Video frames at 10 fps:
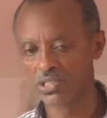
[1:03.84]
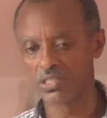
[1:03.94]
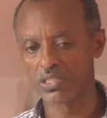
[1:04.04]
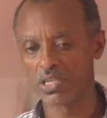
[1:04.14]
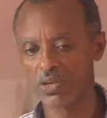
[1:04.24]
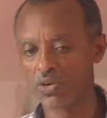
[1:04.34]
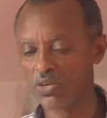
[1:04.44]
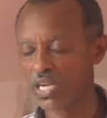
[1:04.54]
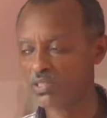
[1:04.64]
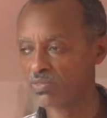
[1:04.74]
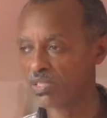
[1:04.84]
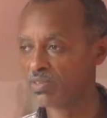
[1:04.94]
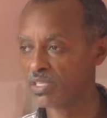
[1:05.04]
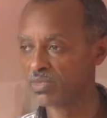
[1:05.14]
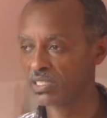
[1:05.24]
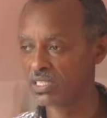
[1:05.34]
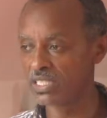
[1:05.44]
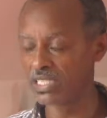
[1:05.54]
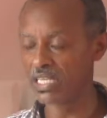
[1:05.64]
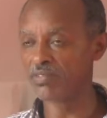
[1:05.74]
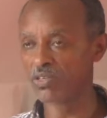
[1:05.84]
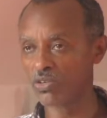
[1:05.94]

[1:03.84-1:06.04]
is all kinds of development in every